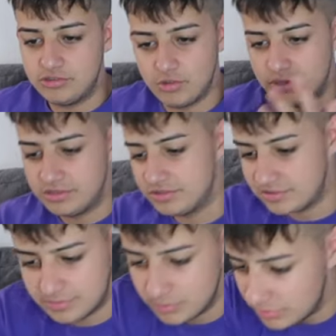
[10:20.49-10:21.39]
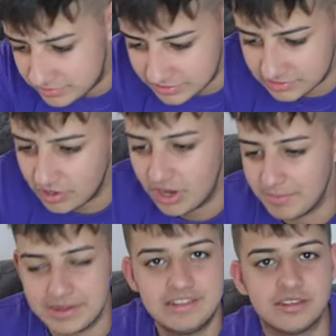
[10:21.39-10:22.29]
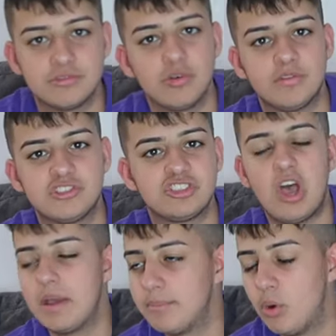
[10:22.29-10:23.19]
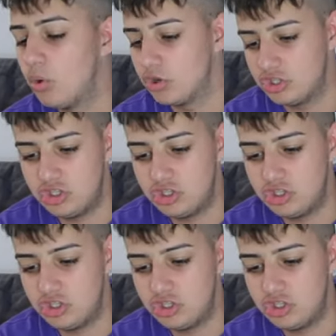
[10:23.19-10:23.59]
you know what? What's this guy, man? He's some sort of cyborg,